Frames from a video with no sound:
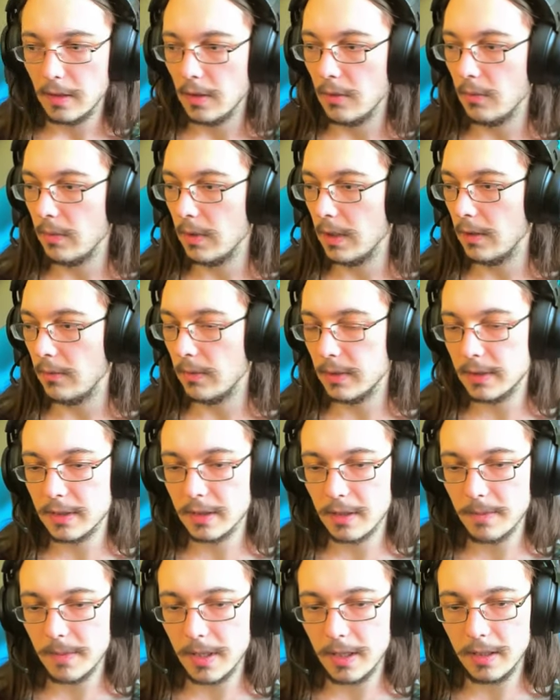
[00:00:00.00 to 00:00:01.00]
What What's a
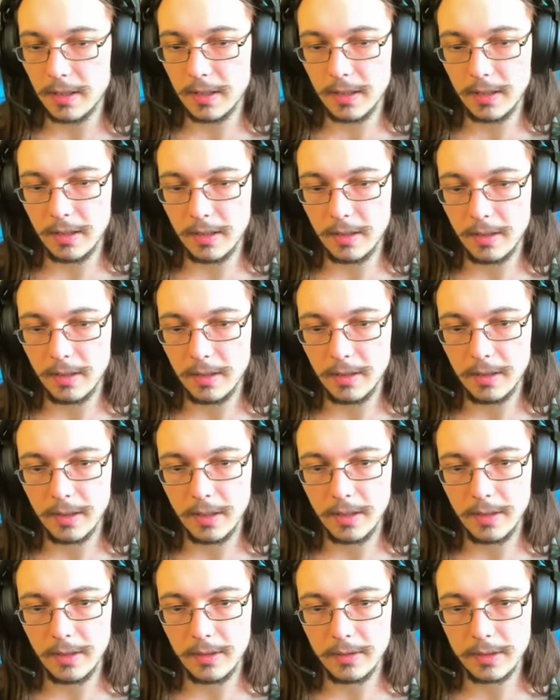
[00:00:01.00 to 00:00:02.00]
command? The, the,
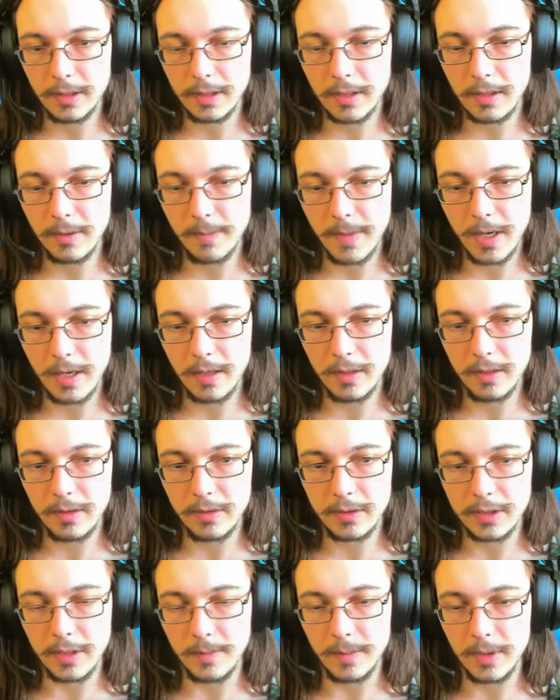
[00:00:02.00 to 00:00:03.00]
there's a command or
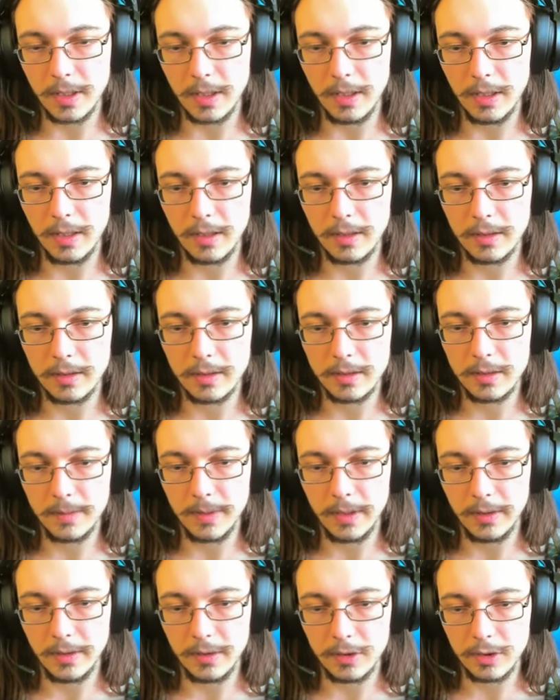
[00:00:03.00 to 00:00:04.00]
something to be
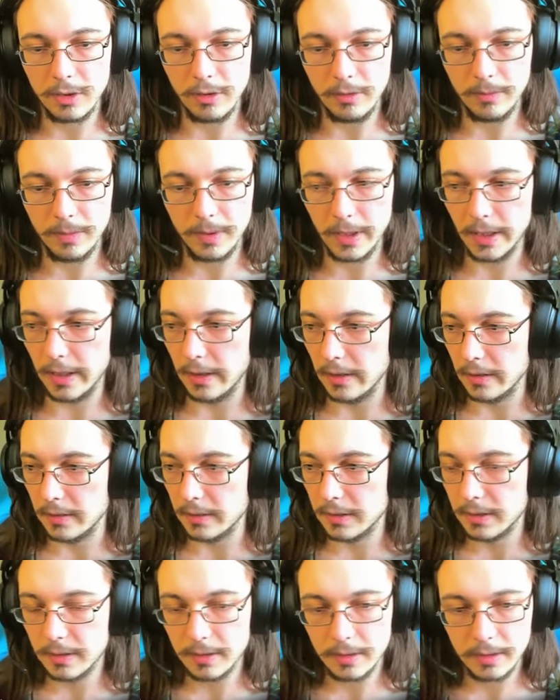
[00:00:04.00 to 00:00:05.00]
able to show
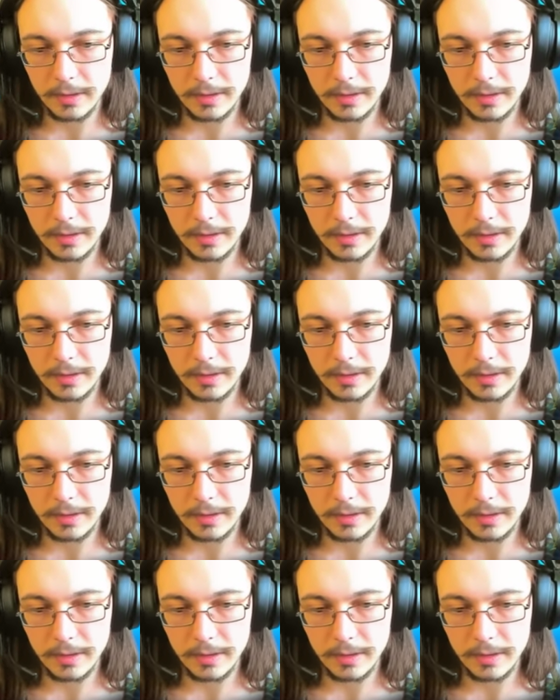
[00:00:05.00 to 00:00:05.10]
players.